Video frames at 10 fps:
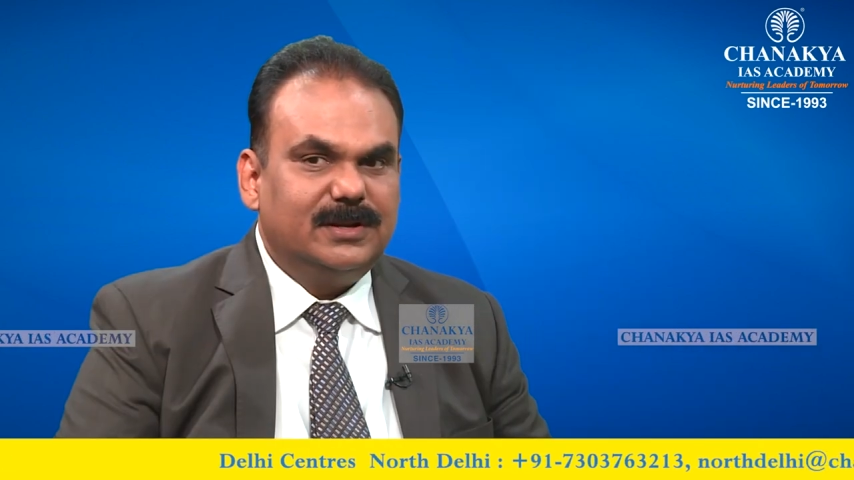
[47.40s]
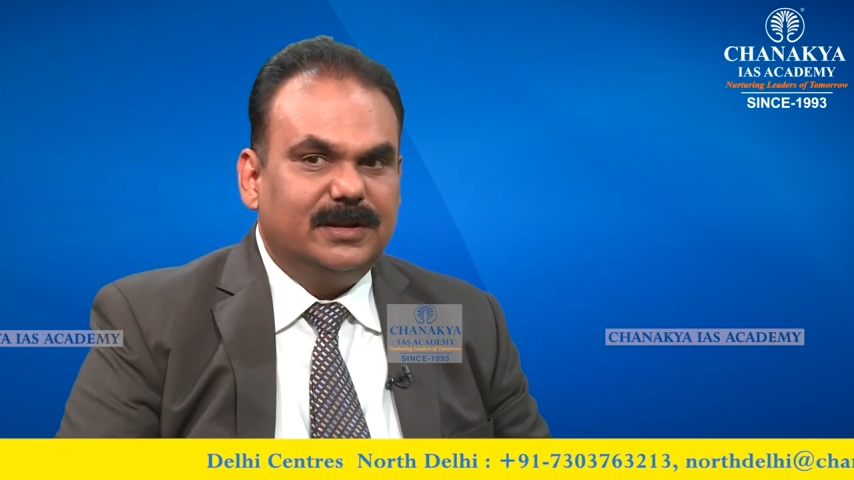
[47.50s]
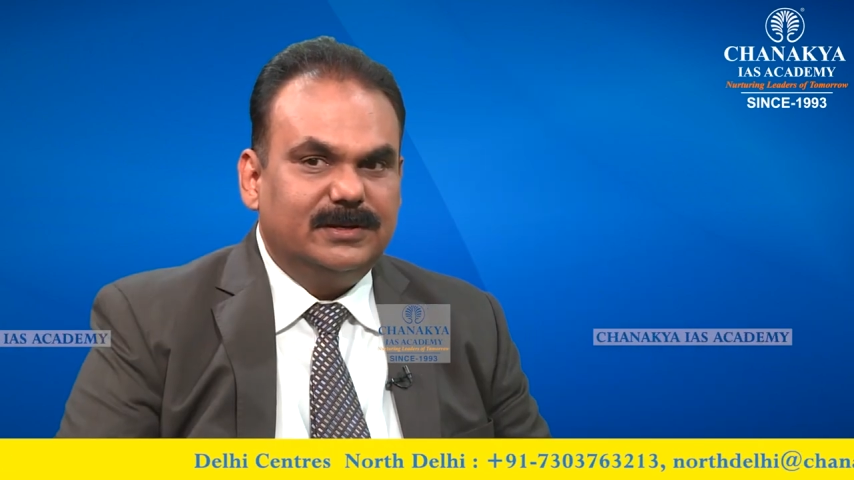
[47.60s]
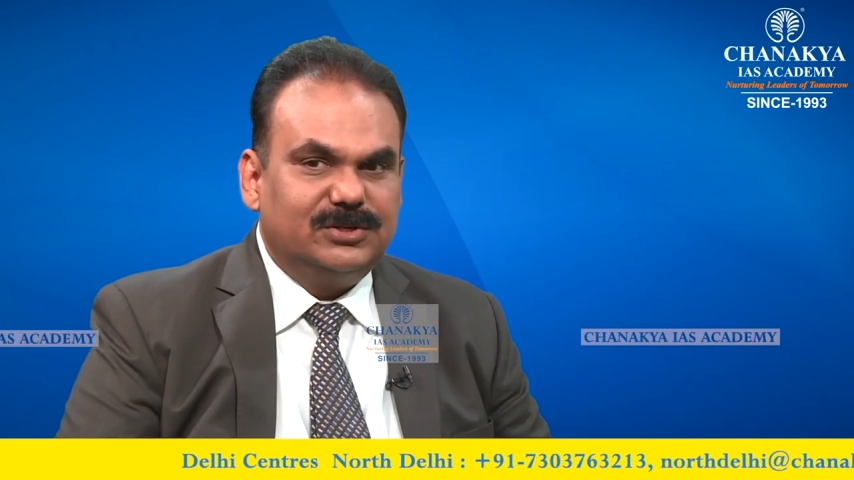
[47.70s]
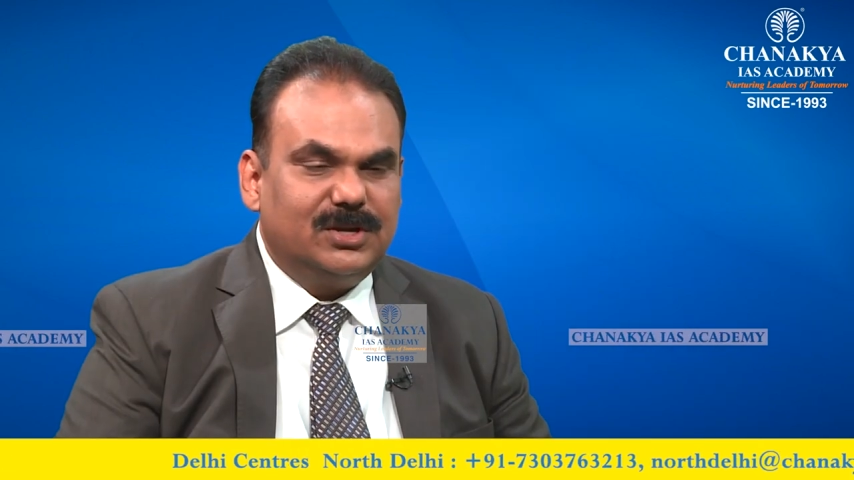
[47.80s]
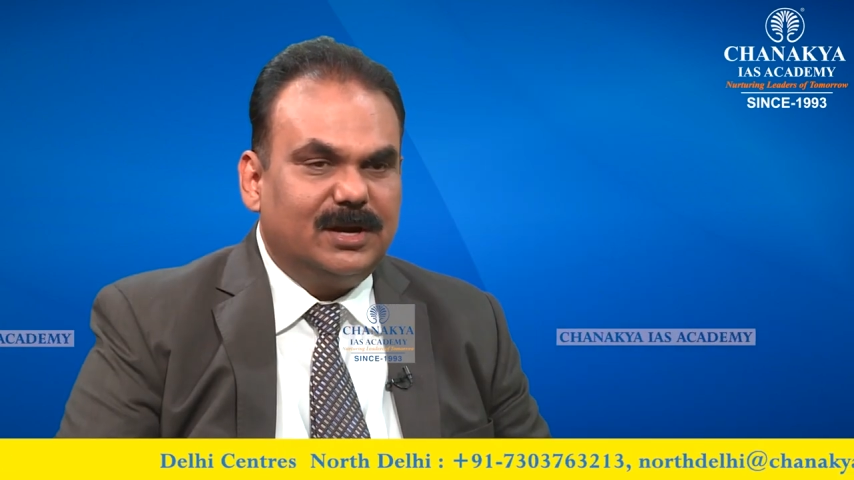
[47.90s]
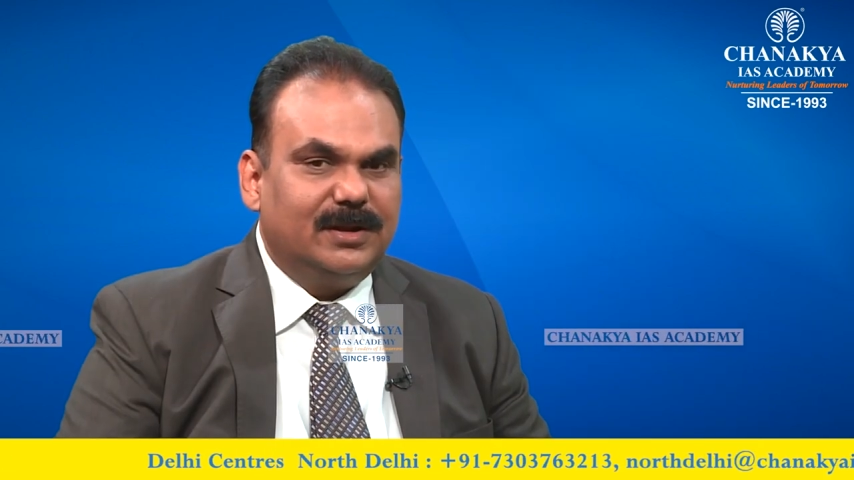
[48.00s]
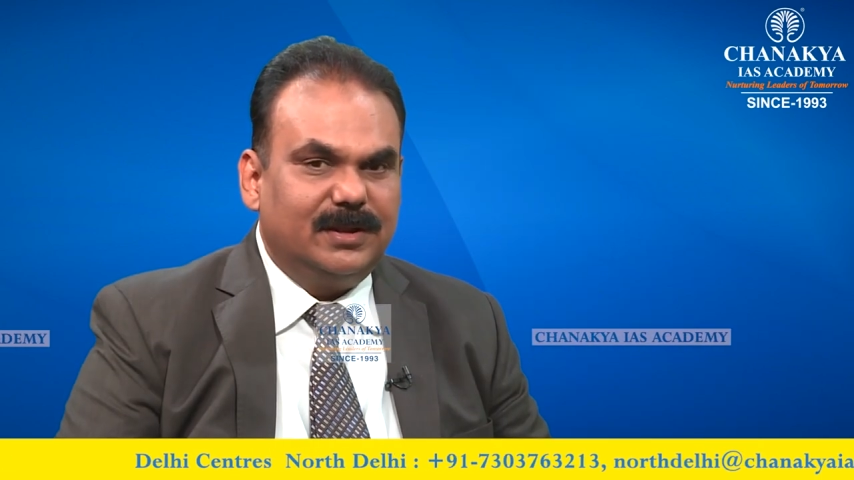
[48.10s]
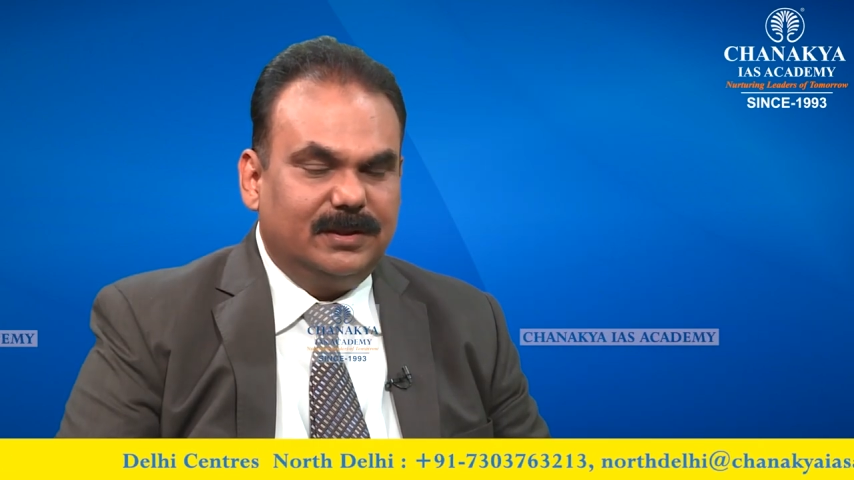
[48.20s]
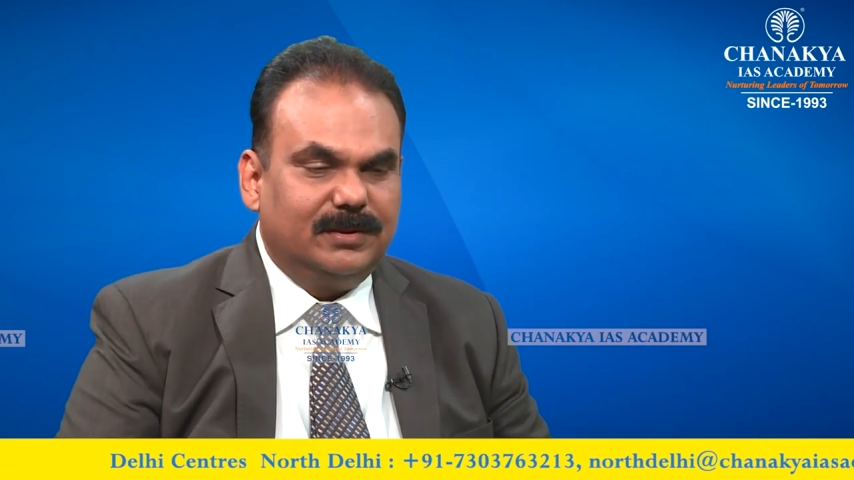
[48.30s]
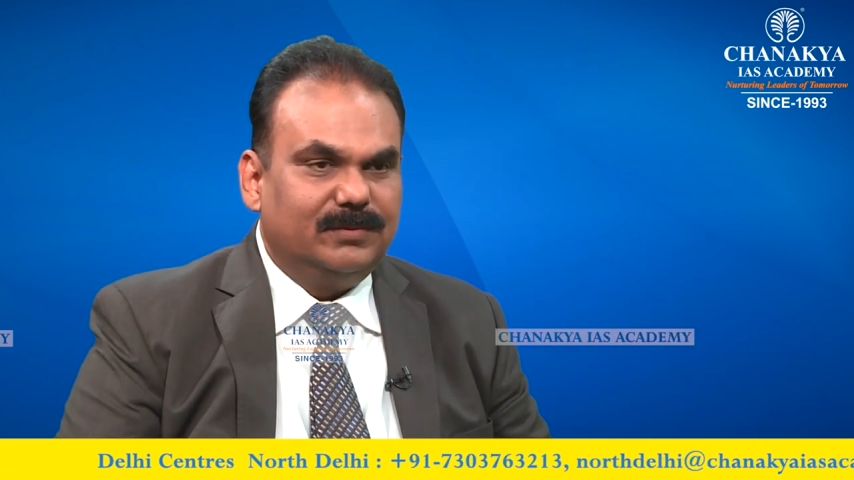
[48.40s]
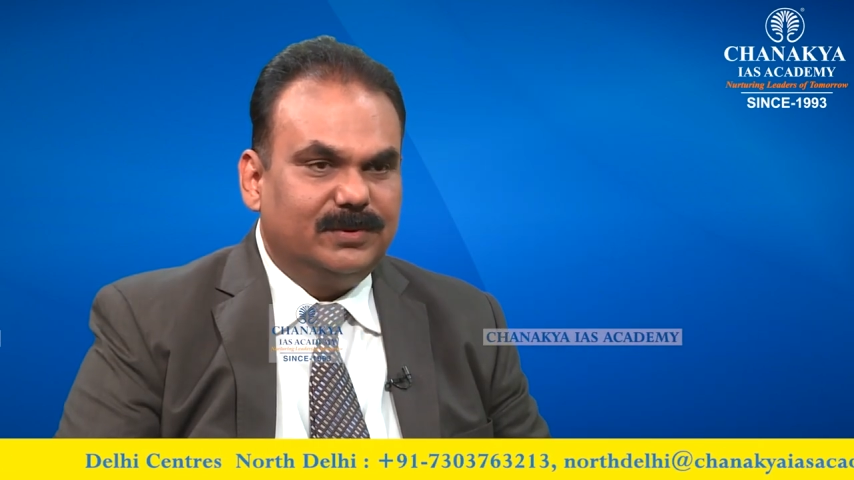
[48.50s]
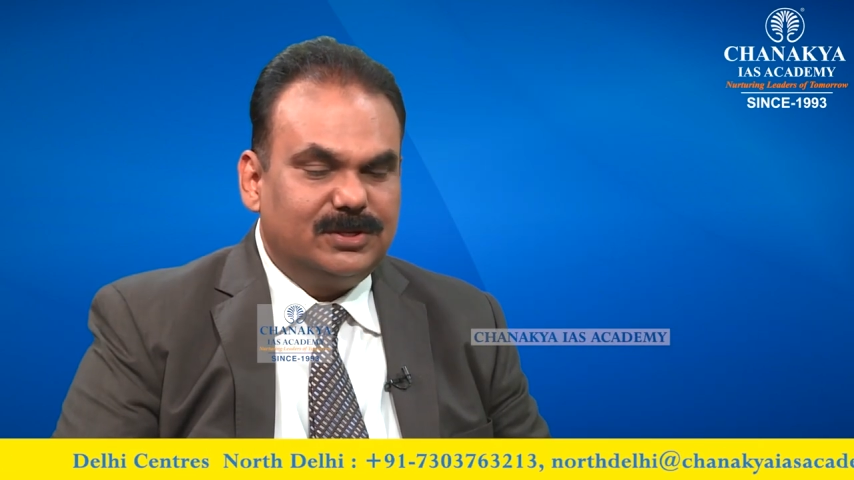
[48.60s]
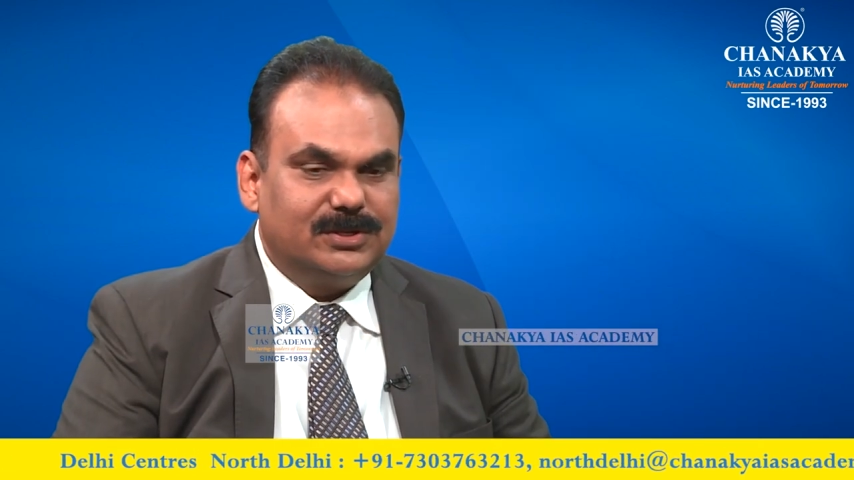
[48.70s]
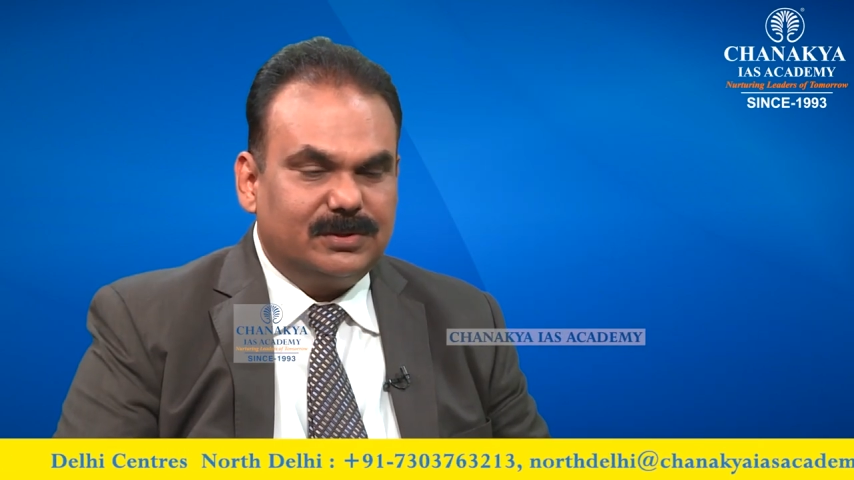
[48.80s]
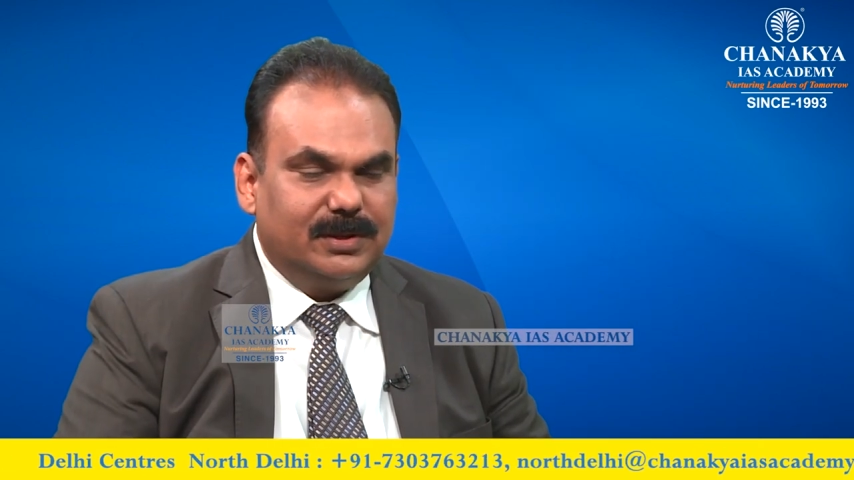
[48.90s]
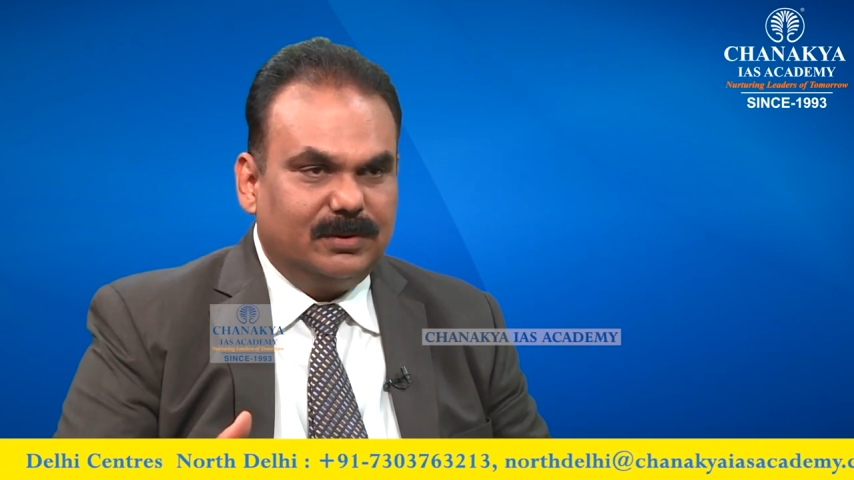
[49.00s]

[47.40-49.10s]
NCRT, which is